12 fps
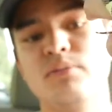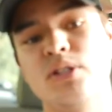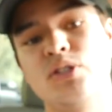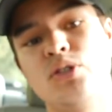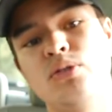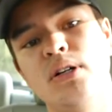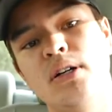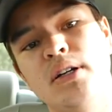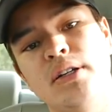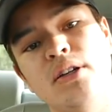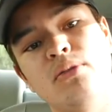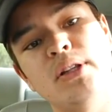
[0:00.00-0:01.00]
me to uh,
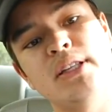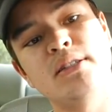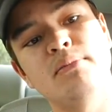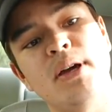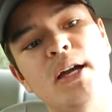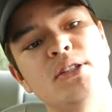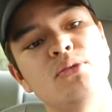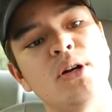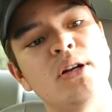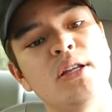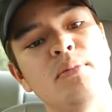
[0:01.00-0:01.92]
you know release him back to where he